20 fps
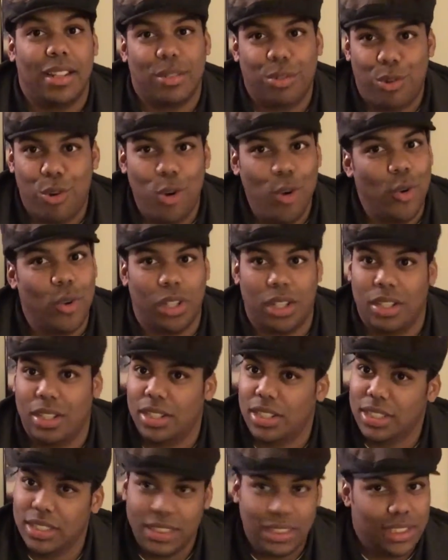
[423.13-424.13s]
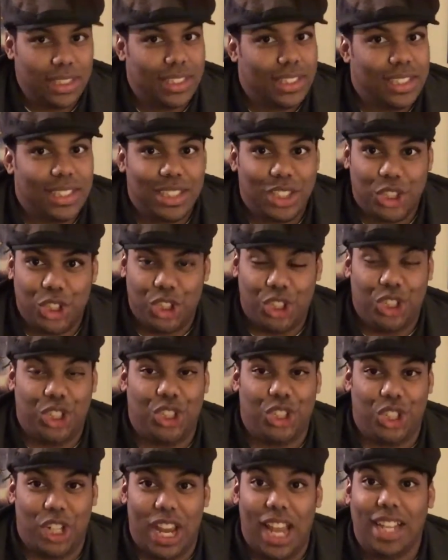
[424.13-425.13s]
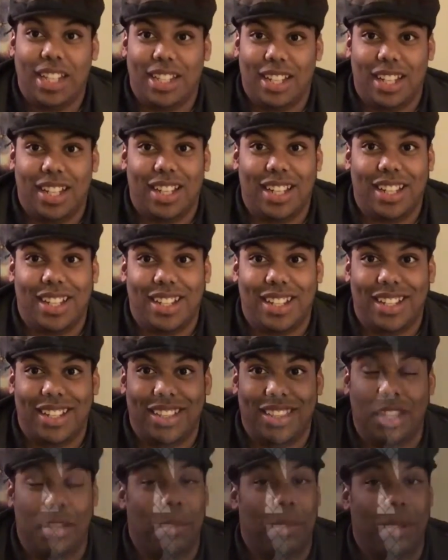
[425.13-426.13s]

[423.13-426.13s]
whew, shit. The